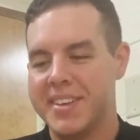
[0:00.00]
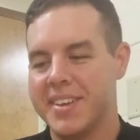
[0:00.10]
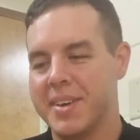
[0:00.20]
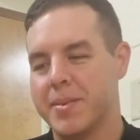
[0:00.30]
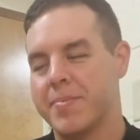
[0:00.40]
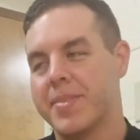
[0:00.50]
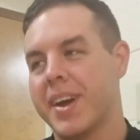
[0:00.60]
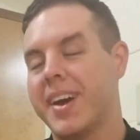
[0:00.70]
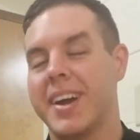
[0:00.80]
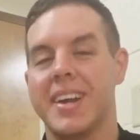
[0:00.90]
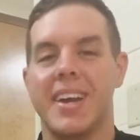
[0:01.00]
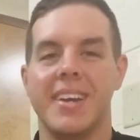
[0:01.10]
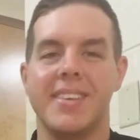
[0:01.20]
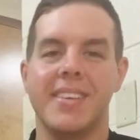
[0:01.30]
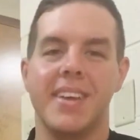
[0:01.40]
So, all right,
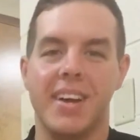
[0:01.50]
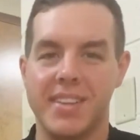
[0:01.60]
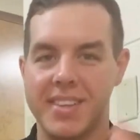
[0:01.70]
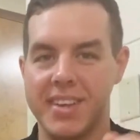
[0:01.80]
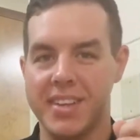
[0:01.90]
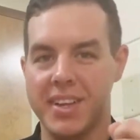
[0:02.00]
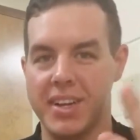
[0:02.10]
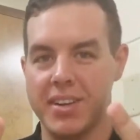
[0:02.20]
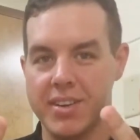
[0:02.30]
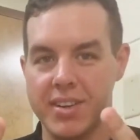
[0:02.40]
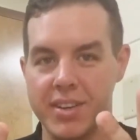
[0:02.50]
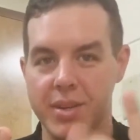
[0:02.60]
guys. I'll see you later.